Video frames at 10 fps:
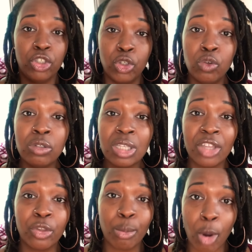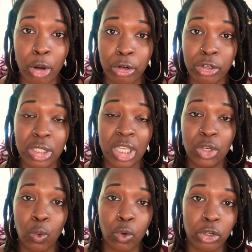Use other markers
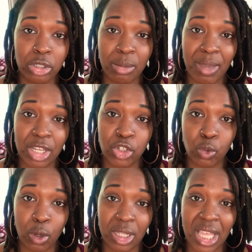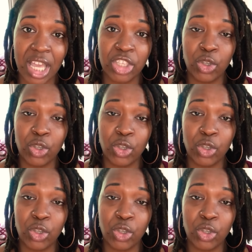in order to make sure that